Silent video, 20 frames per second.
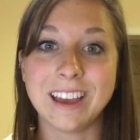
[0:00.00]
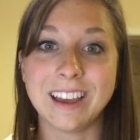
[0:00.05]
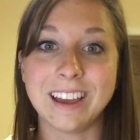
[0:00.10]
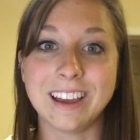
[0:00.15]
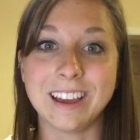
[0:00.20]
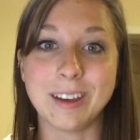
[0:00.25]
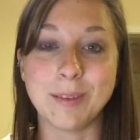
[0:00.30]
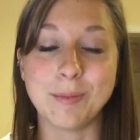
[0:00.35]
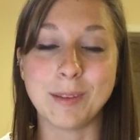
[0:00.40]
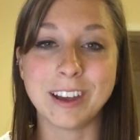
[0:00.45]

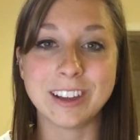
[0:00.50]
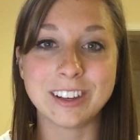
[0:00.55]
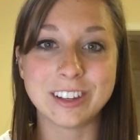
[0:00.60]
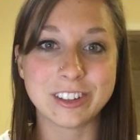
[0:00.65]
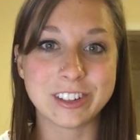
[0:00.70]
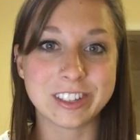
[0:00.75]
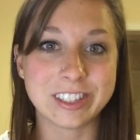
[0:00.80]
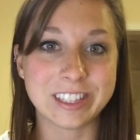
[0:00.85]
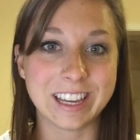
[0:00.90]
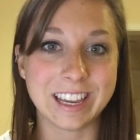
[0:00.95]

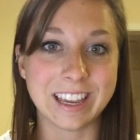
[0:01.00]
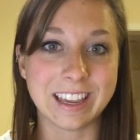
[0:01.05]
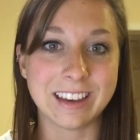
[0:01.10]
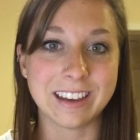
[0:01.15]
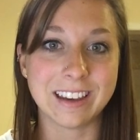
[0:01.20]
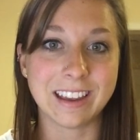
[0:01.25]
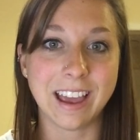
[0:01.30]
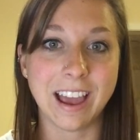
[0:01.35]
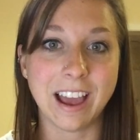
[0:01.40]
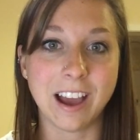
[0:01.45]

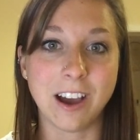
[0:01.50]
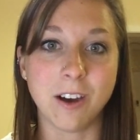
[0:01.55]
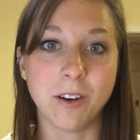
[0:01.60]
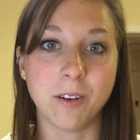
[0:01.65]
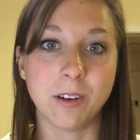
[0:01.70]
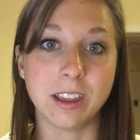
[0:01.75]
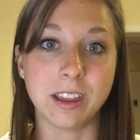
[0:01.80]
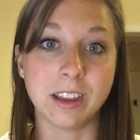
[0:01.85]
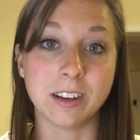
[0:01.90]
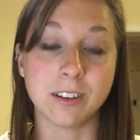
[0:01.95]
understand
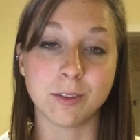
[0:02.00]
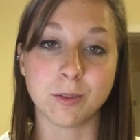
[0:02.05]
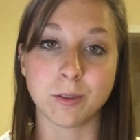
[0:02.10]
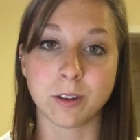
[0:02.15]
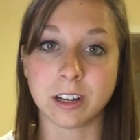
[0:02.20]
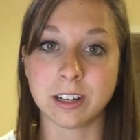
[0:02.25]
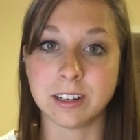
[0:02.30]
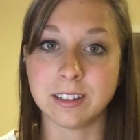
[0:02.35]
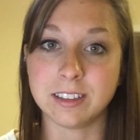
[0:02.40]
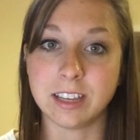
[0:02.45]
how in an
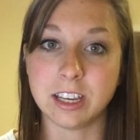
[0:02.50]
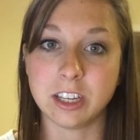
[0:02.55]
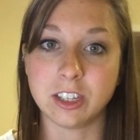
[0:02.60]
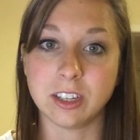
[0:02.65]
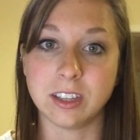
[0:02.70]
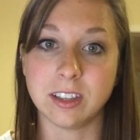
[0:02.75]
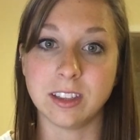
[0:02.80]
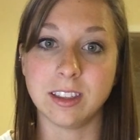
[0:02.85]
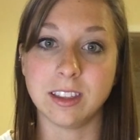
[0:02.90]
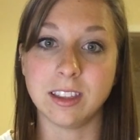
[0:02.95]

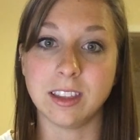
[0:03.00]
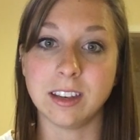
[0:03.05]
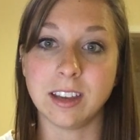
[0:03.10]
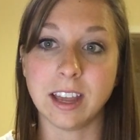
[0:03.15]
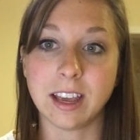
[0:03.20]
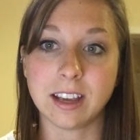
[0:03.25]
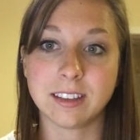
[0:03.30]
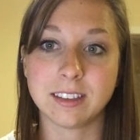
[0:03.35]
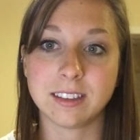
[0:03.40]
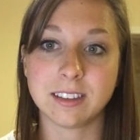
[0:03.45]
organization the
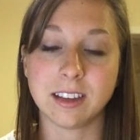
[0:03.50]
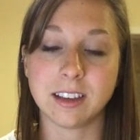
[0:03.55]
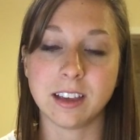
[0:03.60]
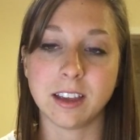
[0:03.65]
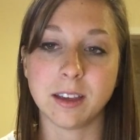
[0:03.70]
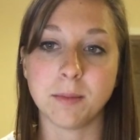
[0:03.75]
next